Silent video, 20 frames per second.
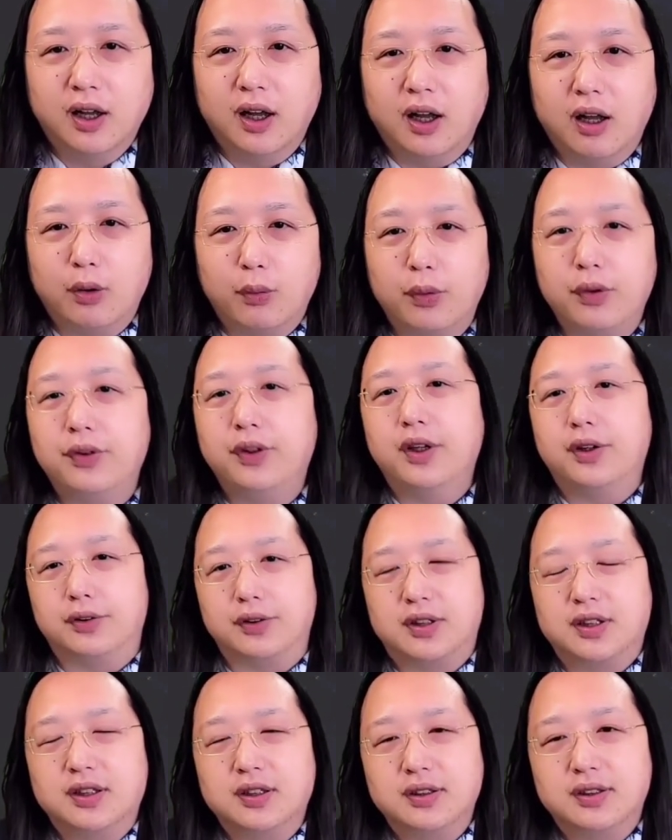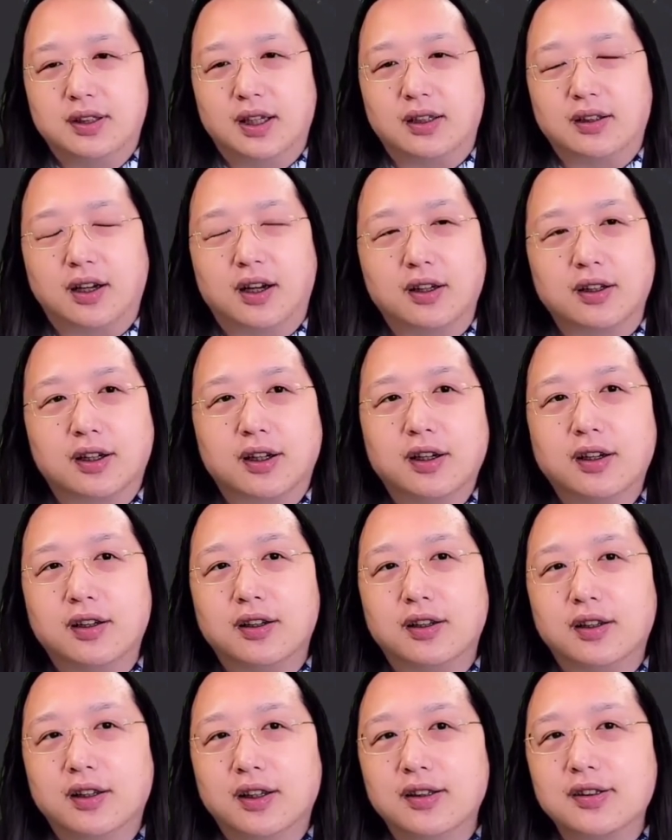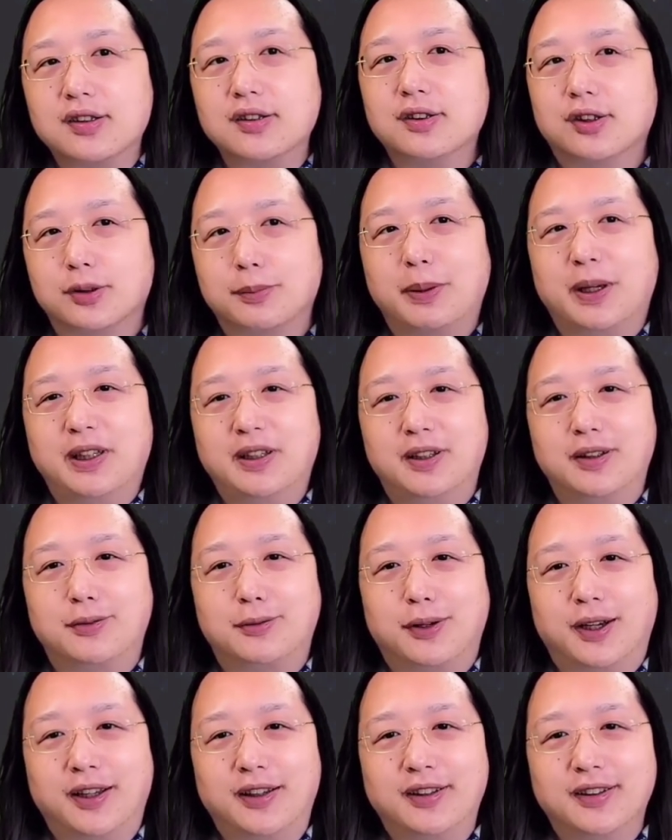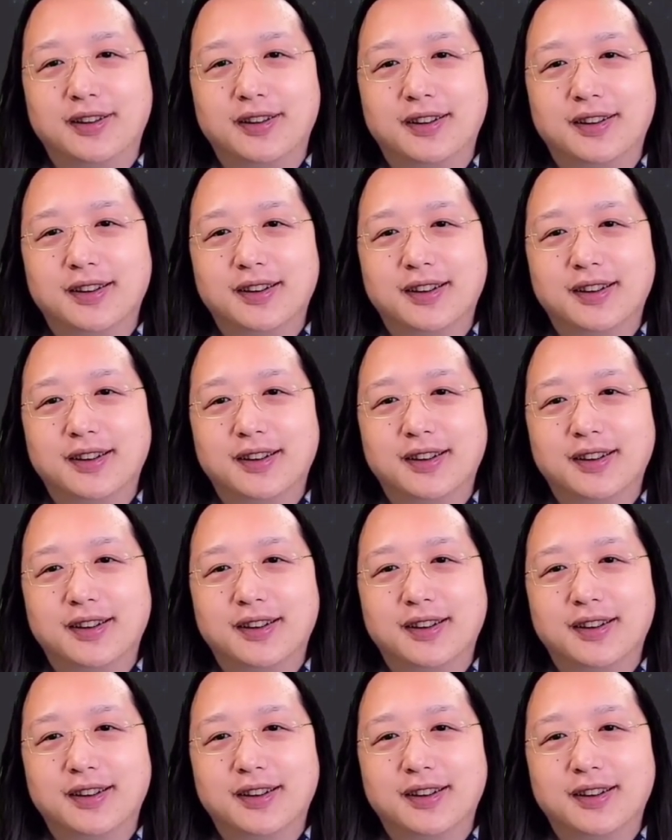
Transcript: will note that Hong Kong is not painted red.